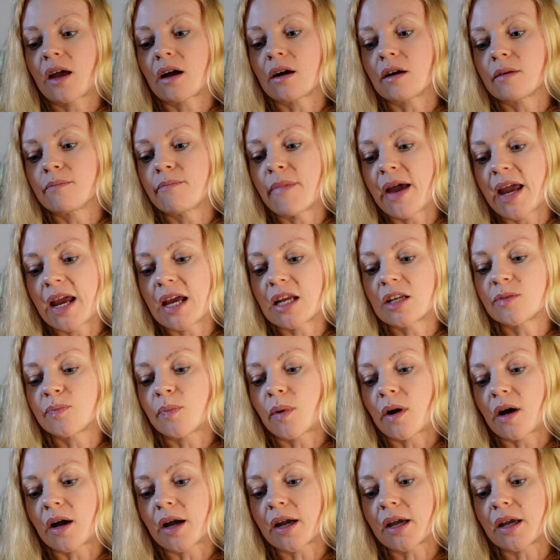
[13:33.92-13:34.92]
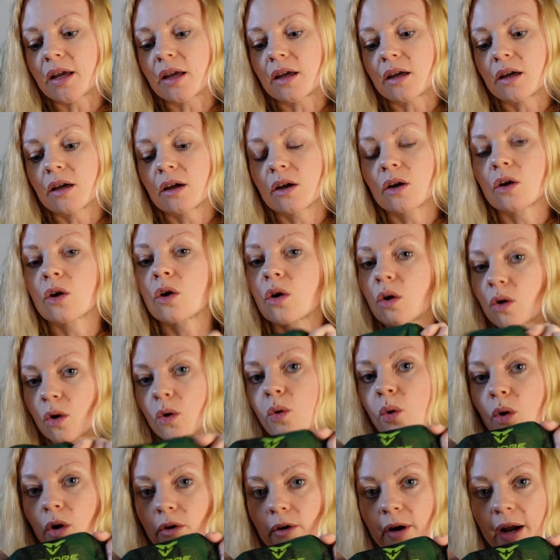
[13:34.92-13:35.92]
are made by
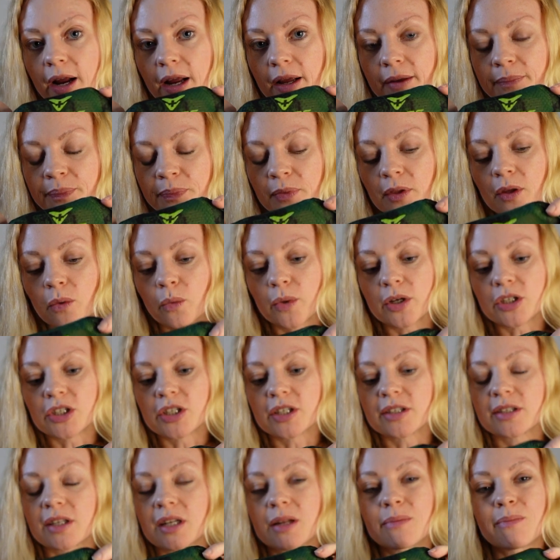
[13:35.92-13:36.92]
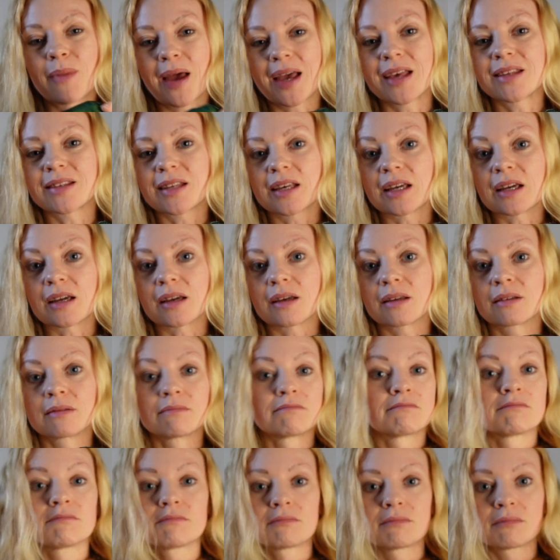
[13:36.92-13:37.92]
Quore, which is an amazing
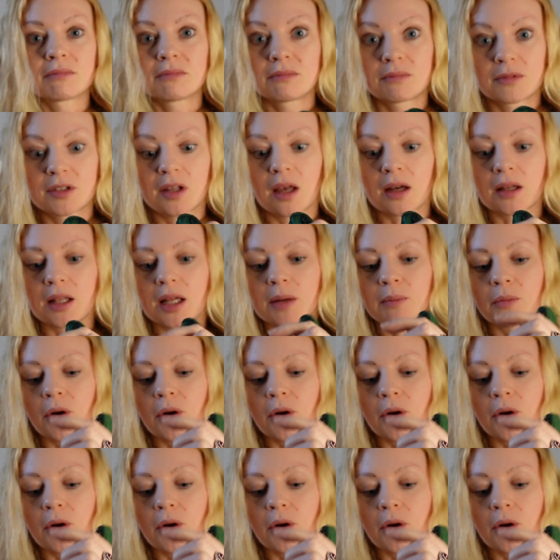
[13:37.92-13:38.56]
cycling